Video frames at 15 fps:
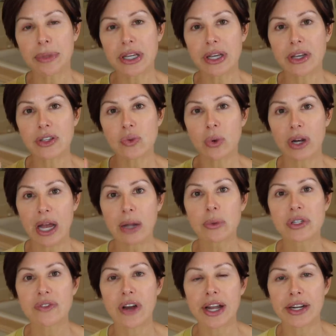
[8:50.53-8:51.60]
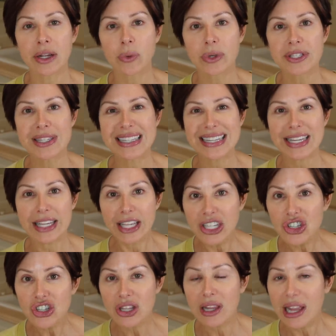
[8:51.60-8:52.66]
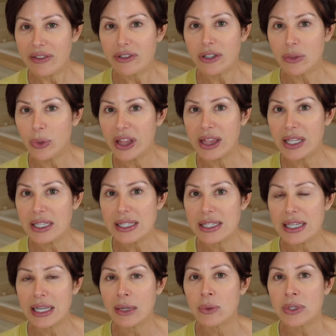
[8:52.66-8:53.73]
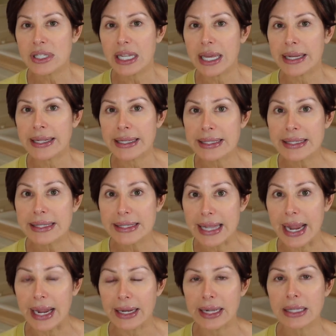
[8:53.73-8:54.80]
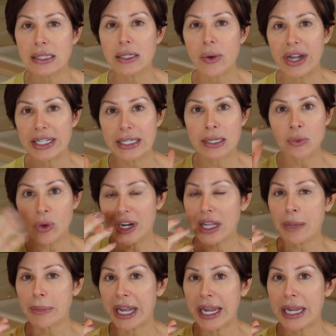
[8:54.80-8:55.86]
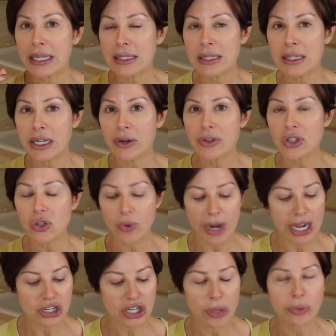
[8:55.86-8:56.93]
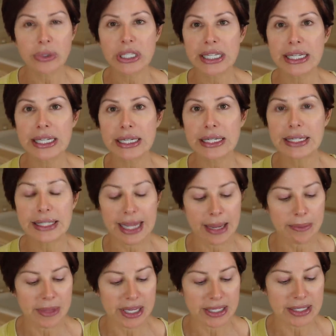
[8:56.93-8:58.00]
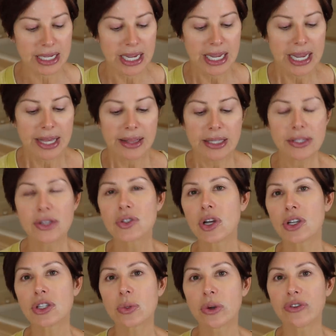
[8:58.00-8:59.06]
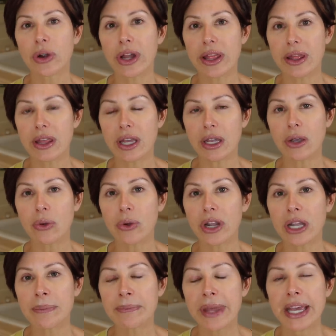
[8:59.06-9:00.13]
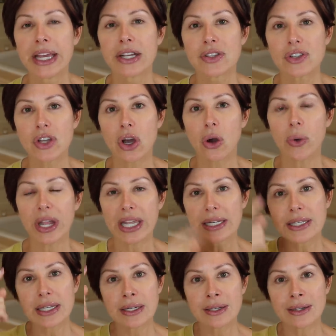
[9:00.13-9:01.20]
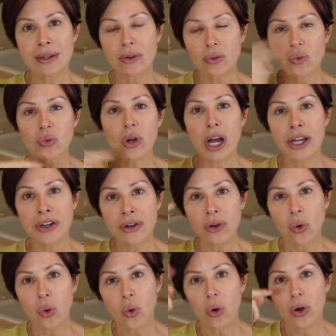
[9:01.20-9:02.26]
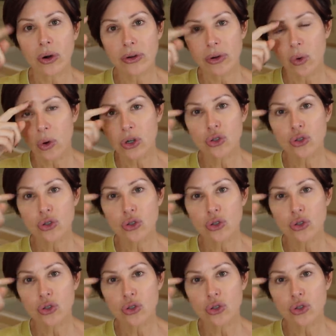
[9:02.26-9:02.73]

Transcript: because what I was finding was the itch level with this thing was getting insane. And so I didn't want to get my hands in there and scratch. I really needed to tame this. This is also a very thick cream, so it didn't run or, or